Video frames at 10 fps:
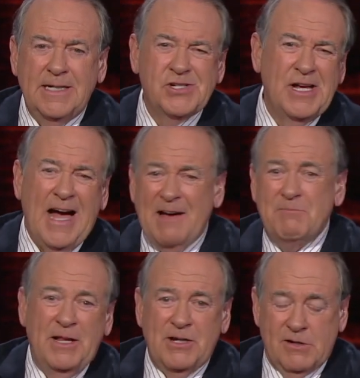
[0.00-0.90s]
You see,
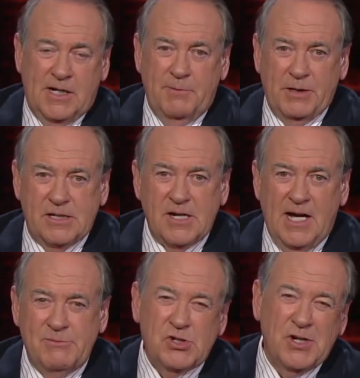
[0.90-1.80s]
I've been there a couple of times,